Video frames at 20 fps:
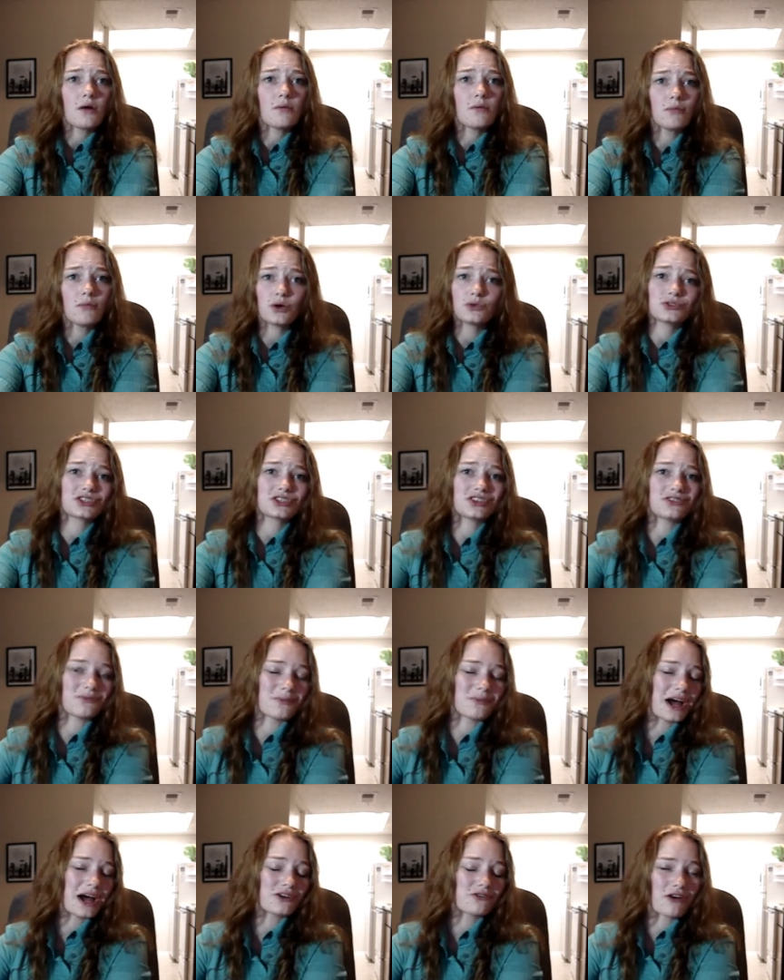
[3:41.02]
most of
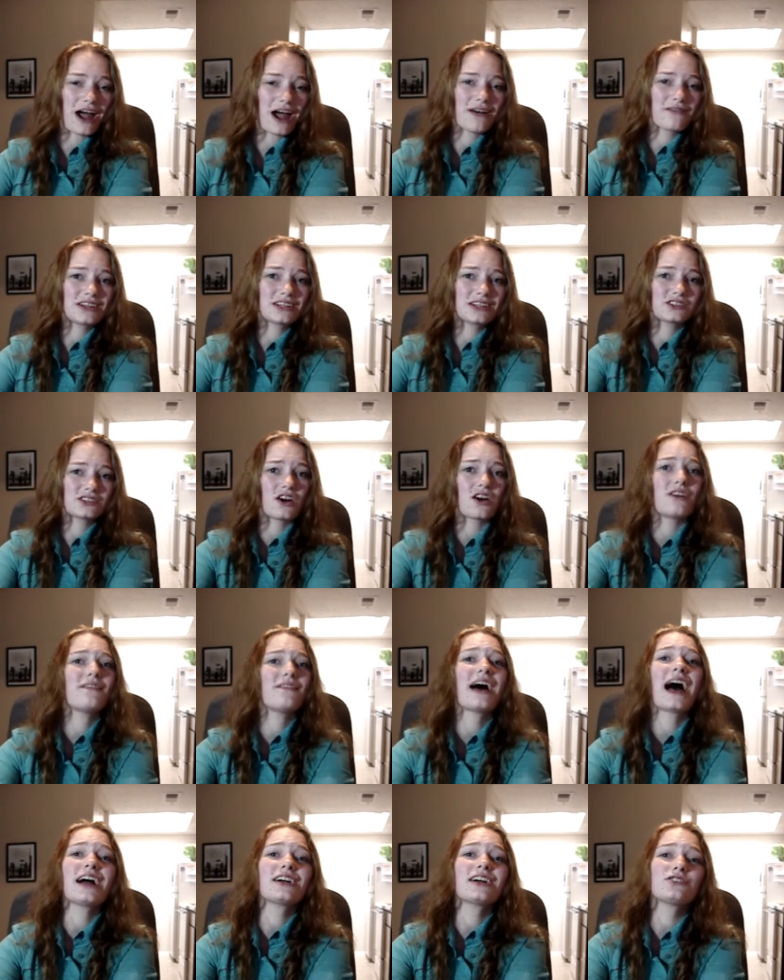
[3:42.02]
my graphics are of
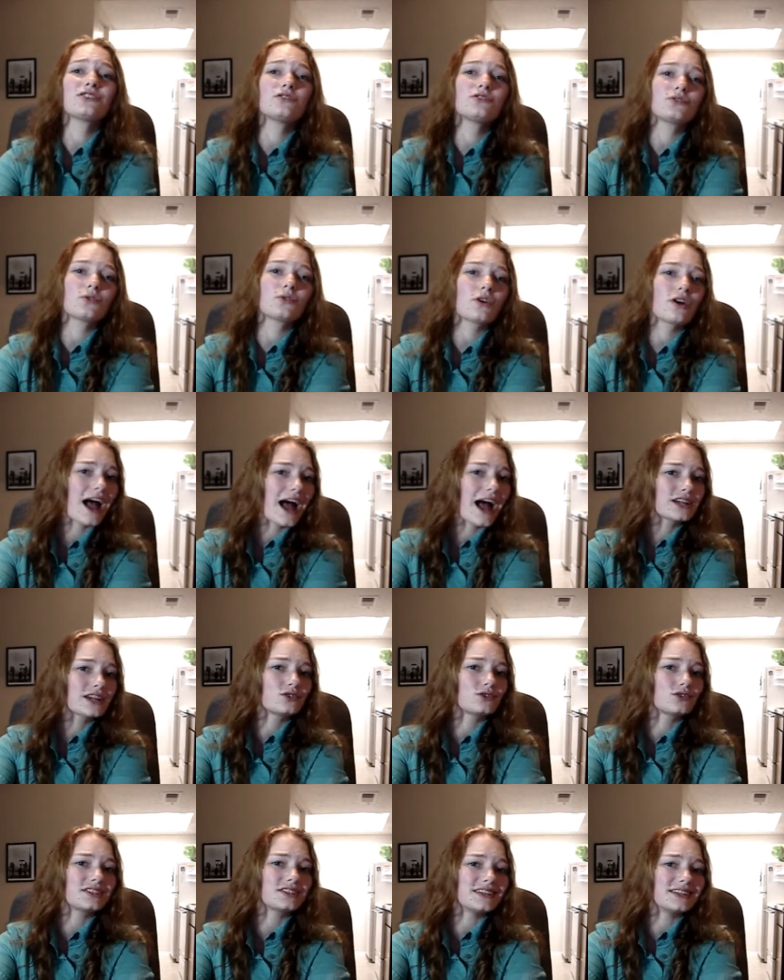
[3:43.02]
actors or
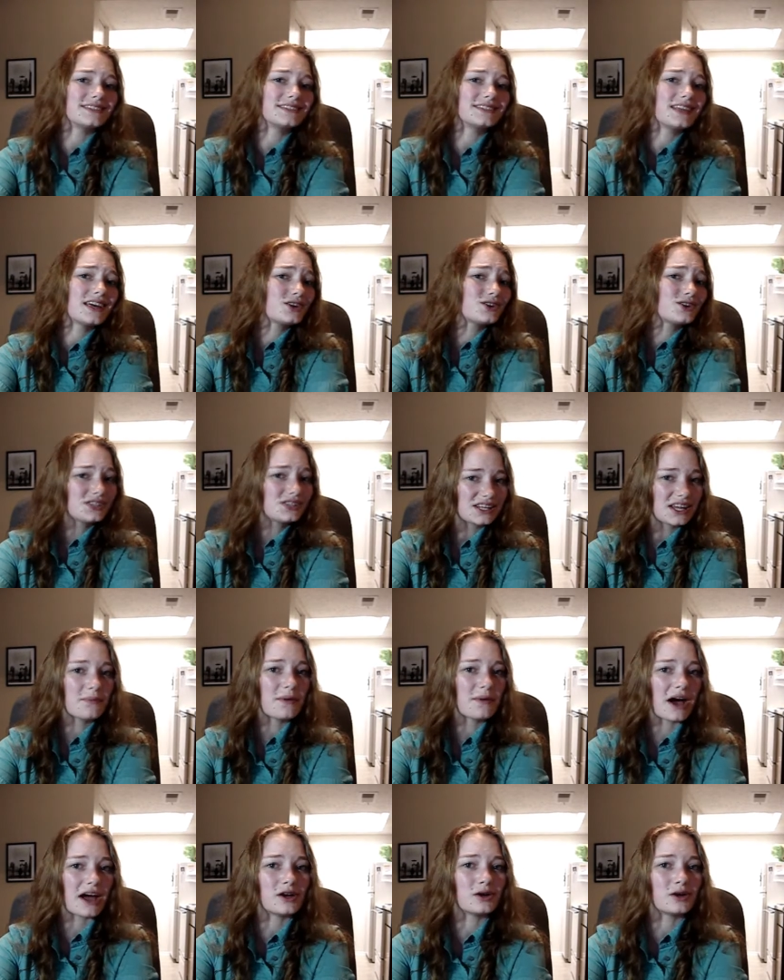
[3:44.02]
actresses that are
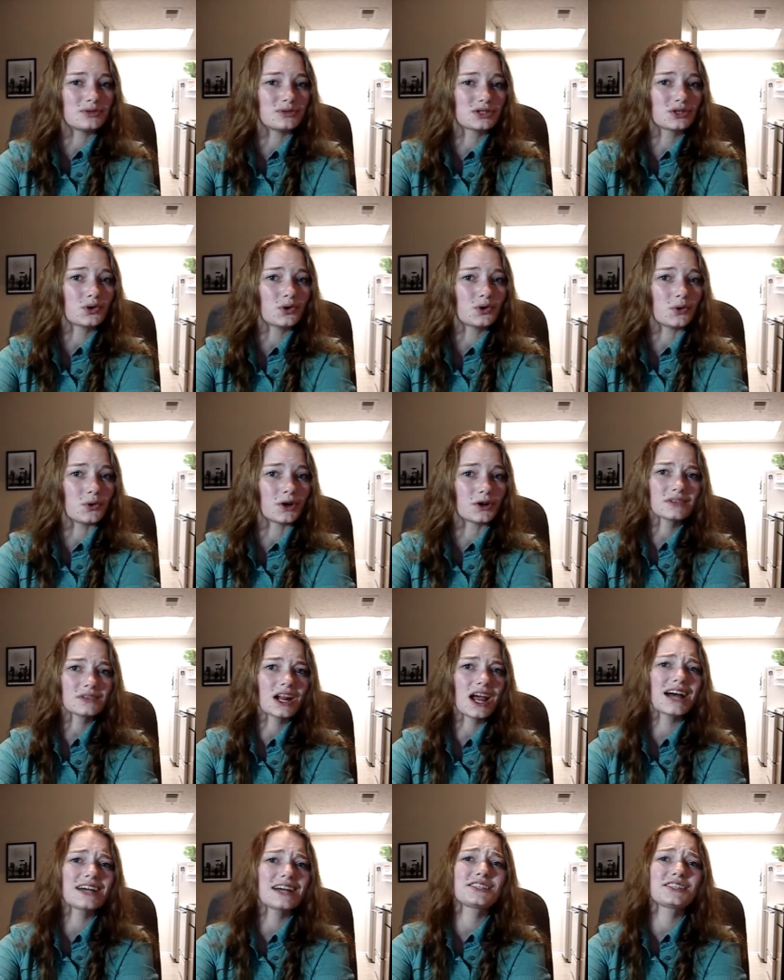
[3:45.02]
semi-obscure.
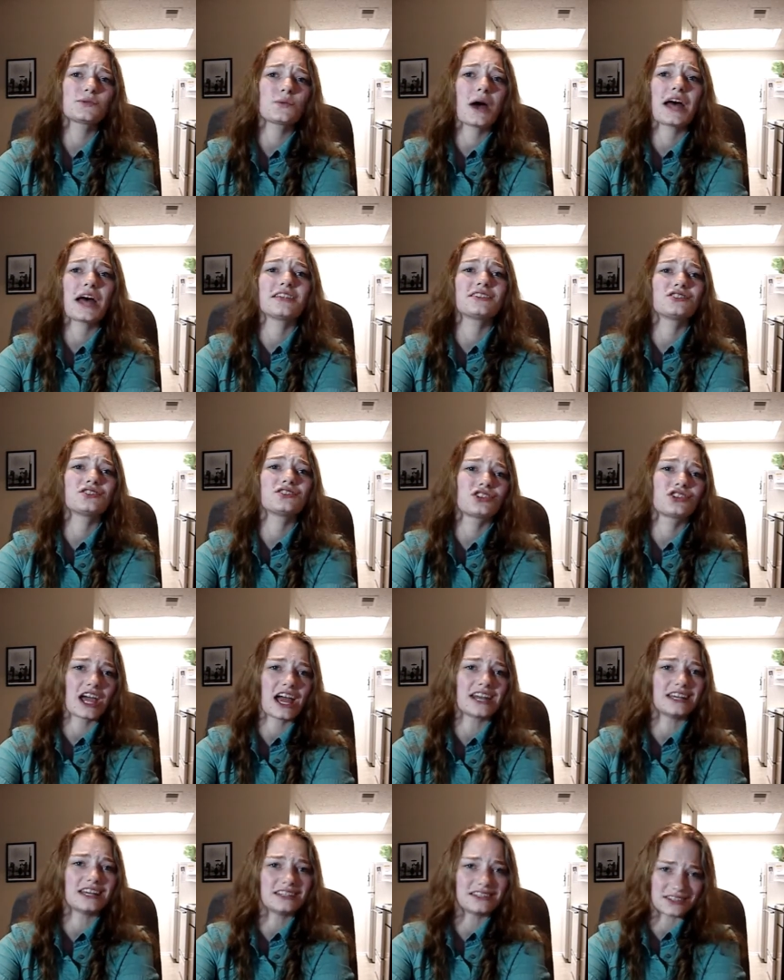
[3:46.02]
I sweat
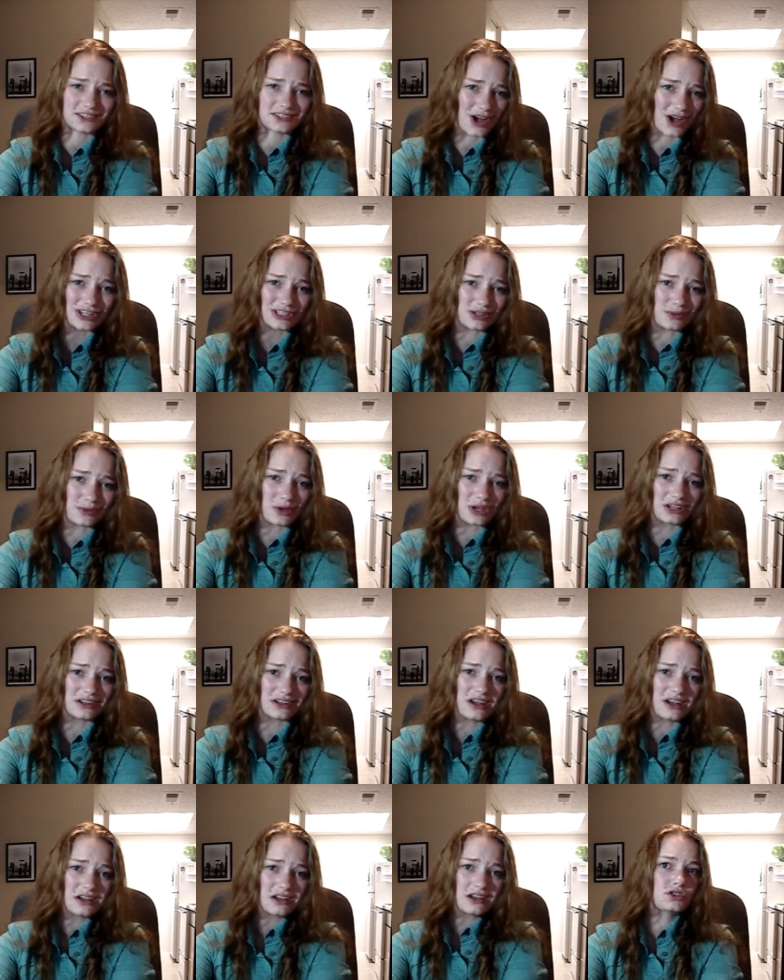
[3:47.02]
Shannon Sossamon,
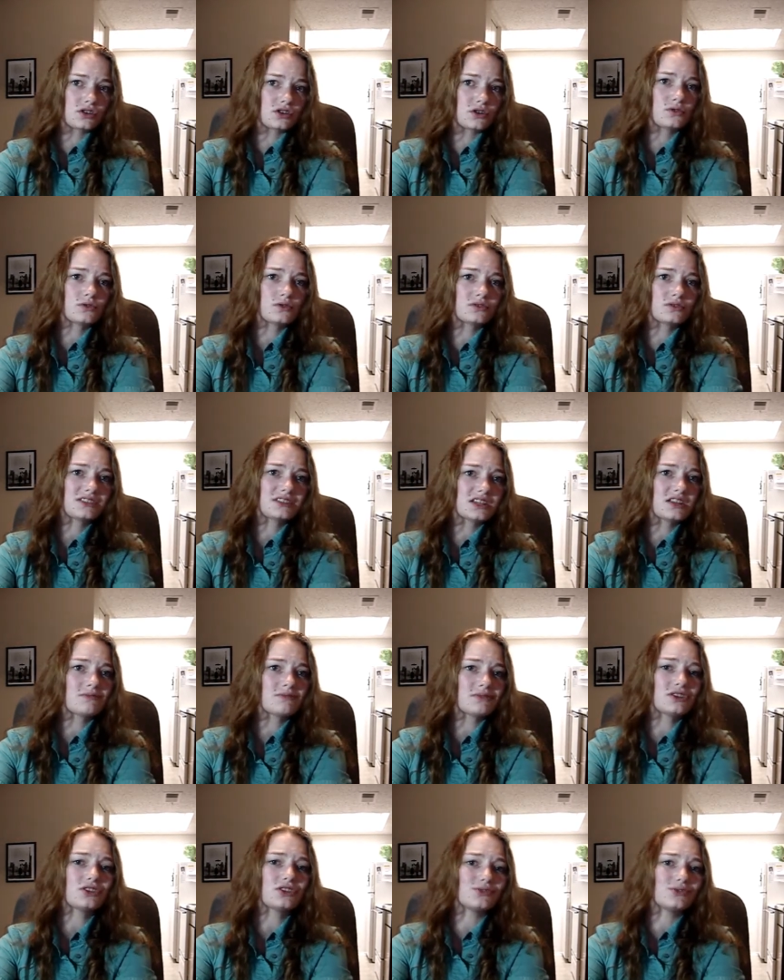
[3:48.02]
so you'll see
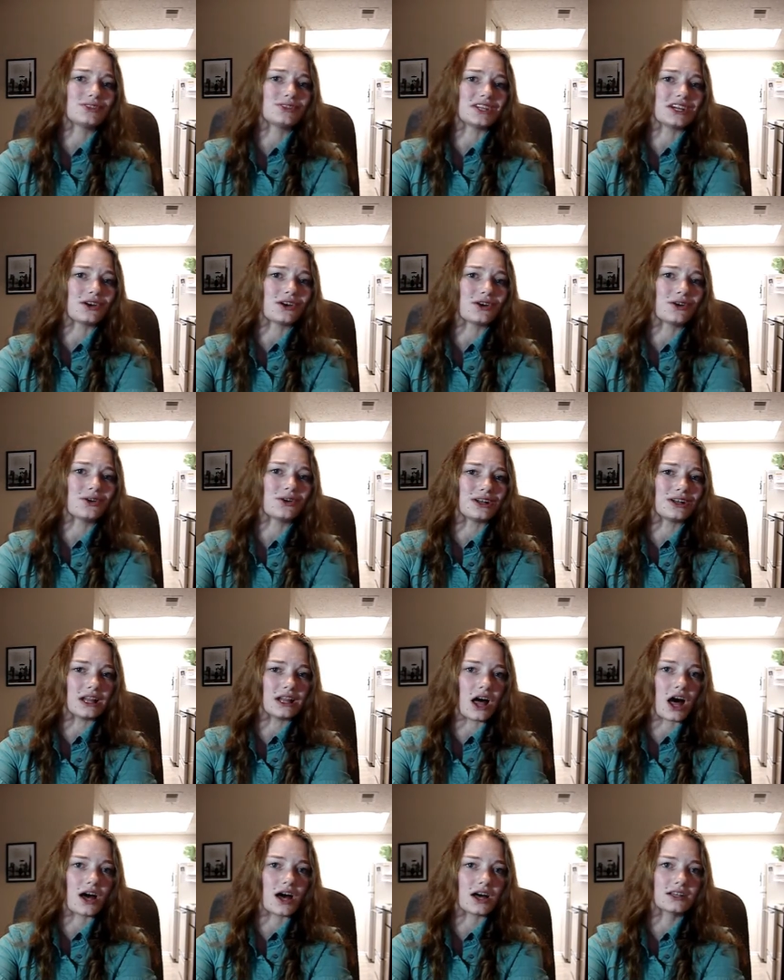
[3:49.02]
me using her a
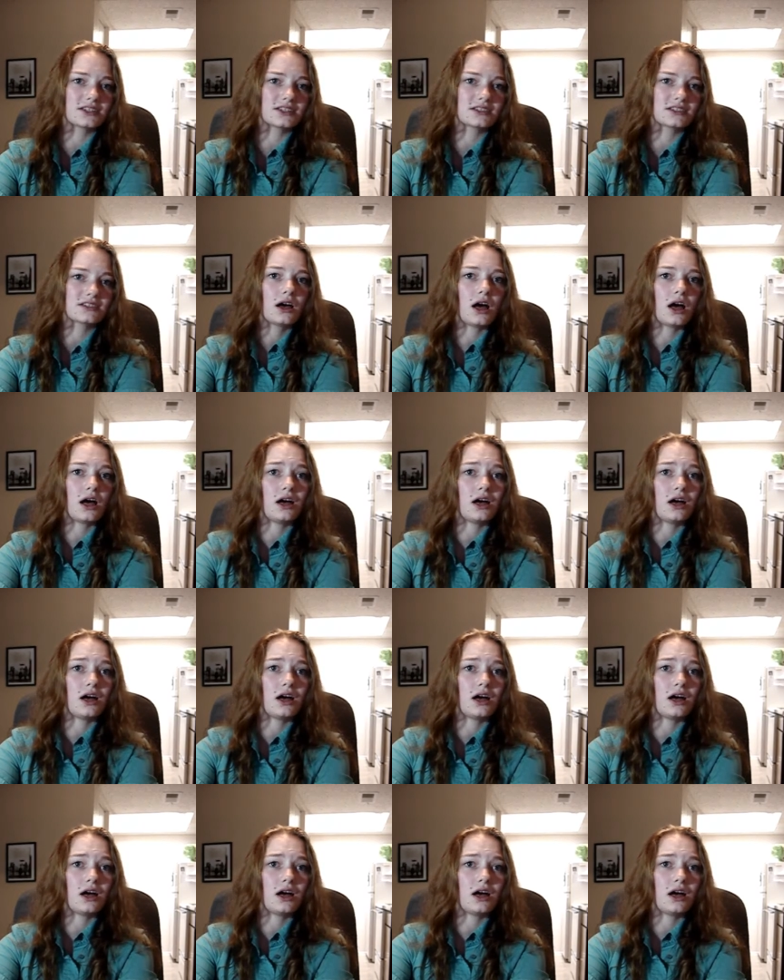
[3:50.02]
lot.